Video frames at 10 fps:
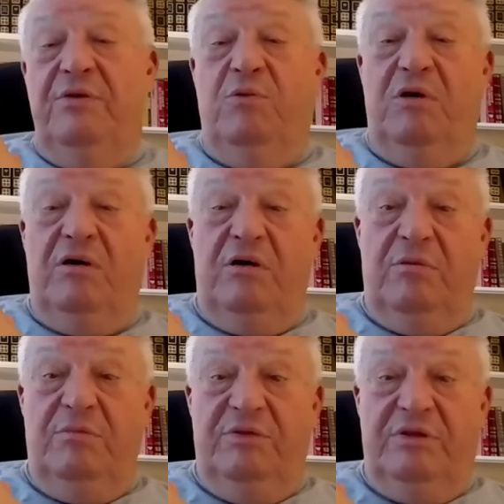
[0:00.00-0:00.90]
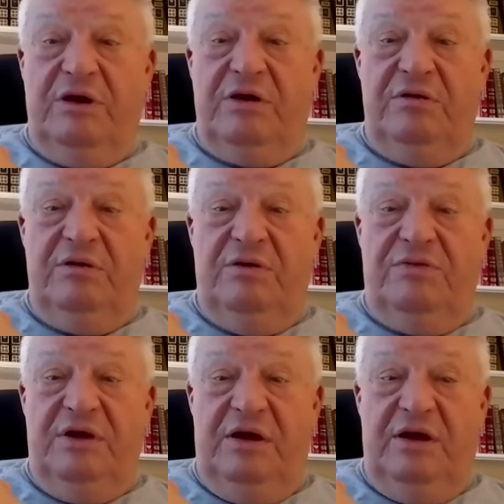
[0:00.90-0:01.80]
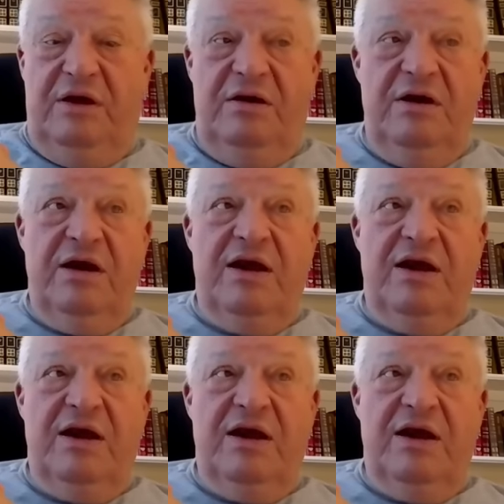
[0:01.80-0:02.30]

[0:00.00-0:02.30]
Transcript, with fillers: The worm, the